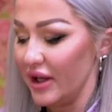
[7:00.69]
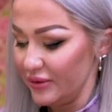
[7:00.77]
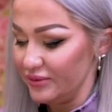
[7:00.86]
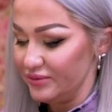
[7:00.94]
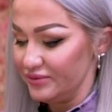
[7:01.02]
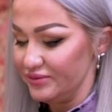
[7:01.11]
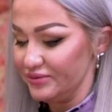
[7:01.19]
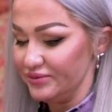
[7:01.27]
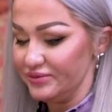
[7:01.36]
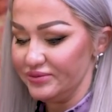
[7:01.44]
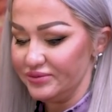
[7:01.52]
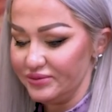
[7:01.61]
No.
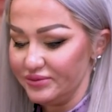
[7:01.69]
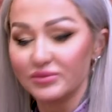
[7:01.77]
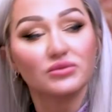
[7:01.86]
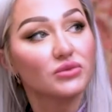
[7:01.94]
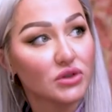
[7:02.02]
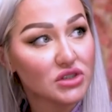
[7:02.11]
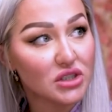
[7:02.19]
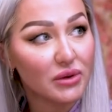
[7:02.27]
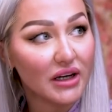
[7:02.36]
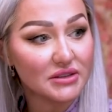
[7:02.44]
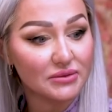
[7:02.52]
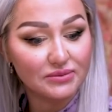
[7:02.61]
Would
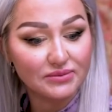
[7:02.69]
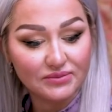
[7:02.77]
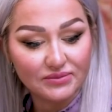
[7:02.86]
you, Adam?